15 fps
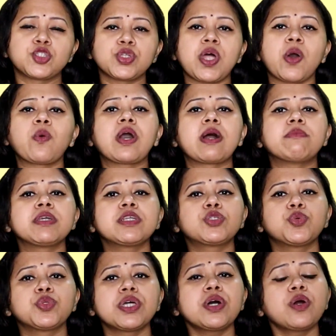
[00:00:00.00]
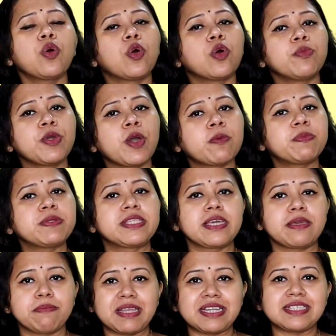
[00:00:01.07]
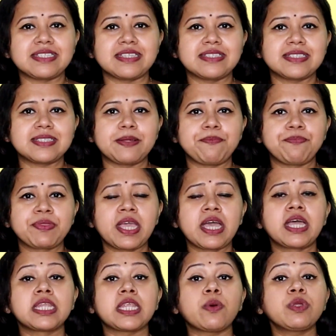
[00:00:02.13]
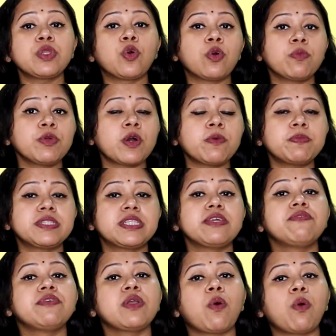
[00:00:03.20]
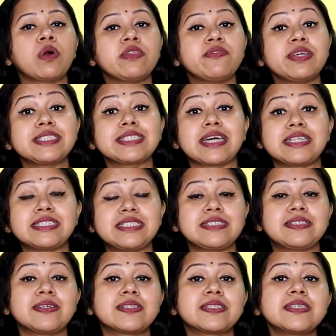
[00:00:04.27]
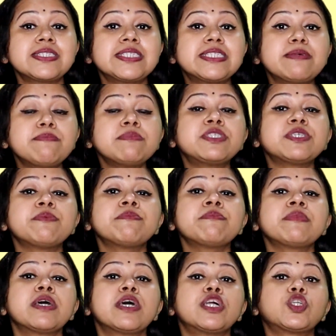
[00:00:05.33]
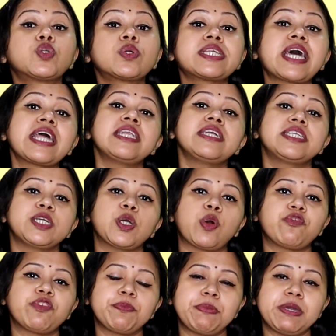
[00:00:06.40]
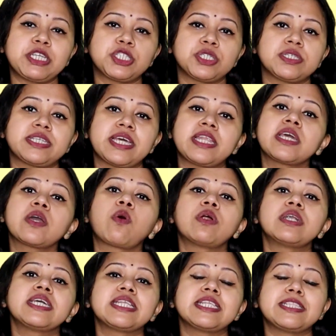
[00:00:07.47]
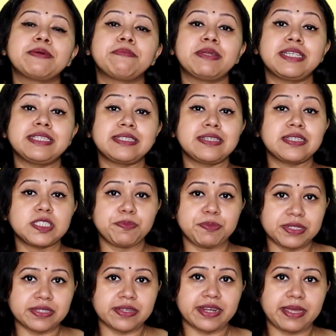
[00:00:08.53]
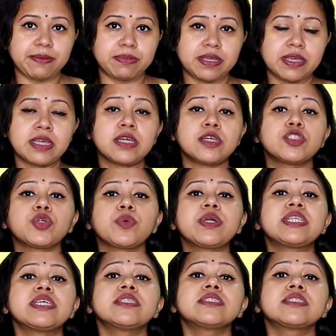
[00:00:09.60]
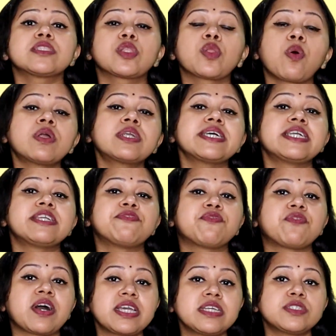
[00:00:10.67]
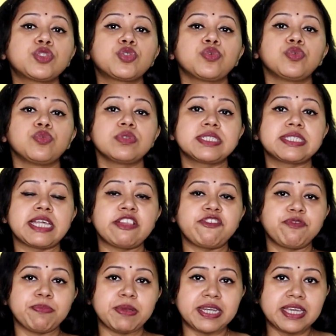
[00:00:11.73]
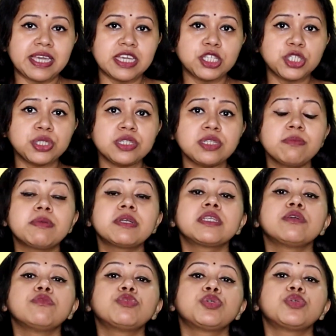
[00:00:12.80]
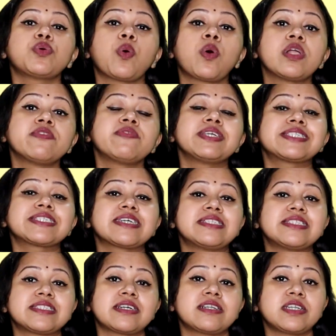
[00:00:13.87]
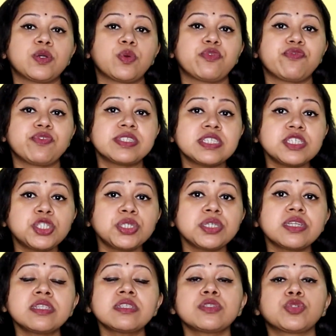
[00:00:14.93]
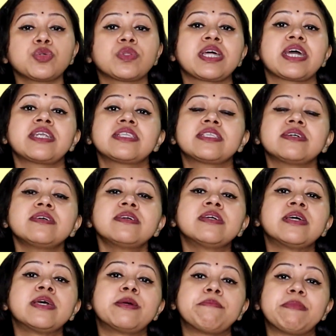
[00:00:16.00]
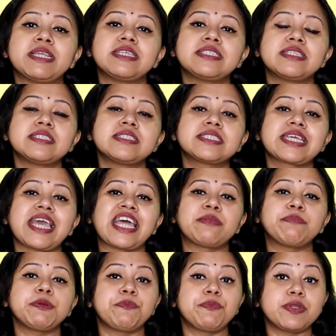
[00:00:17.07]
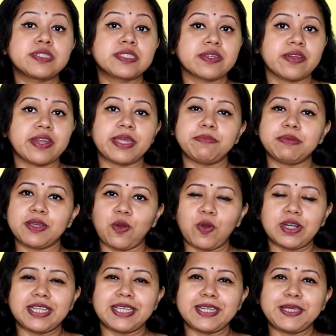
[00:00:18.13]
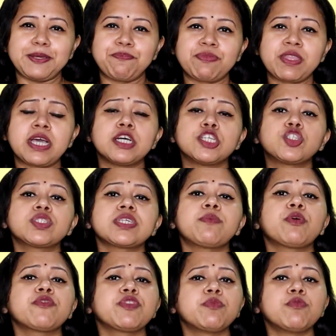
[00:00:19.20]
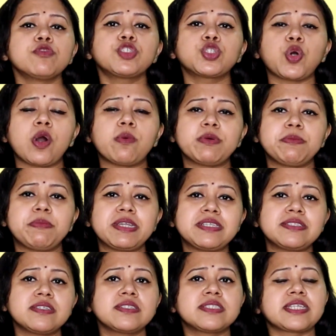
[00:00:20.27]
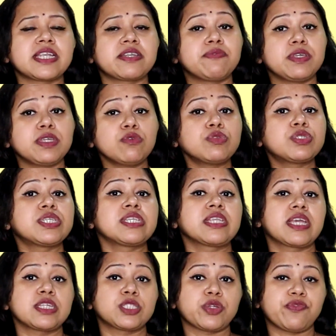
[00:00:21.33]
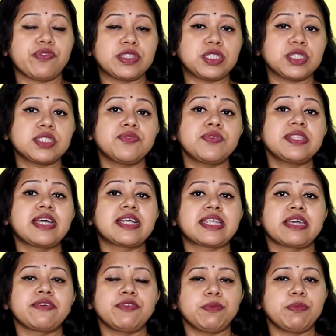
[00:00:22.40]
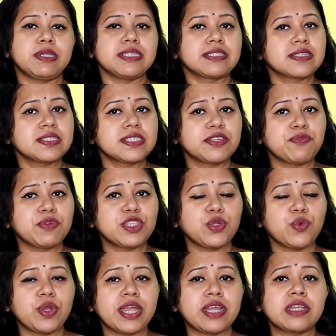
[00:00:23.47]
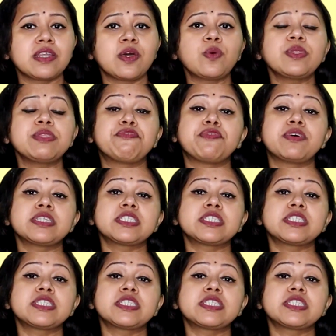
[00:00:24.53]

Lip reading: So now coming to the homeopathic medicines. Now in homeopathy, we always consider the symptom totality of a patient, and accordingly the medicine is prescribed. So it is not advised to do self-medication, but you should always consult your physician so that the medicines can be prescribed accordingly. So some of the most common medicines that we used in case of HSV that I will be discussing with you right now. The